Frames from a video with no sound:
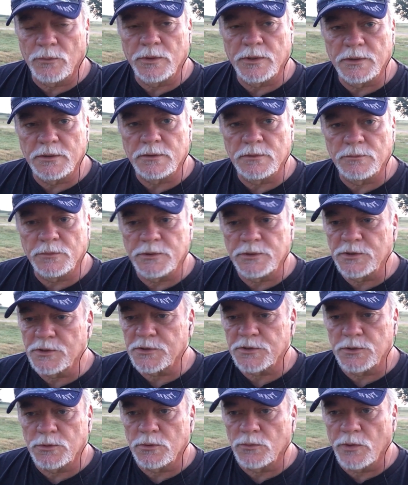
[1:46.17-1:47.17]
when you
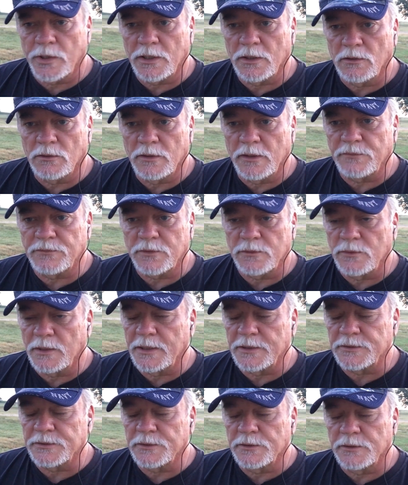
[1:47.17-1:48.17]
just do a regular left or
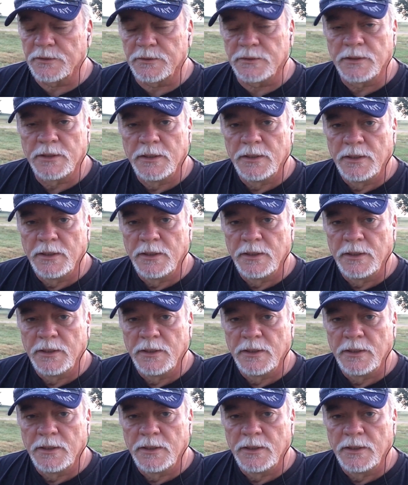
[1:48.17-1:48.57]
right turn.